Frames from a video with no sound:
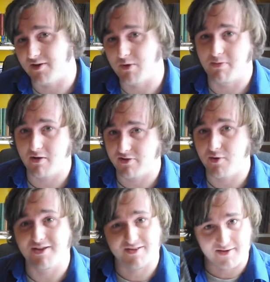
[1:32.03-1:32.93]
think we both know
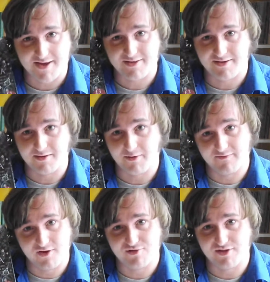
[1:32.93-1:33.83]
it, Scientia by
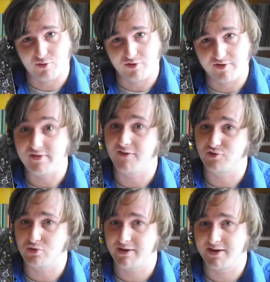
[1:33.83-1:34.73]
various authors. I've
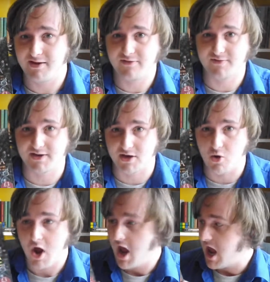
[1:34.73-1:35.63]
talked about it in another
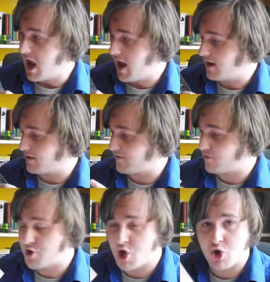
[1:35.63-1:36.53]
video. It's
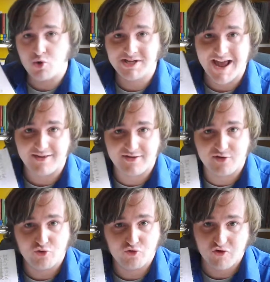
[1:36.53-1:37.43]
too dense
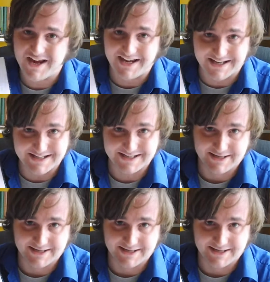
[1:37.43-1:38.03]
to read.